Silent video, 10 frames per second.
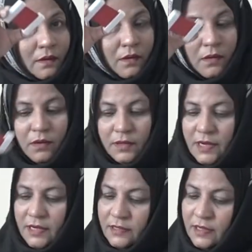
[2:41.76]
hold
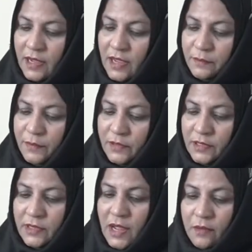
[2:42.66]
it and put
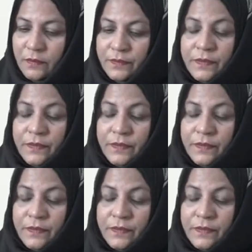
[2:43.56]
it down.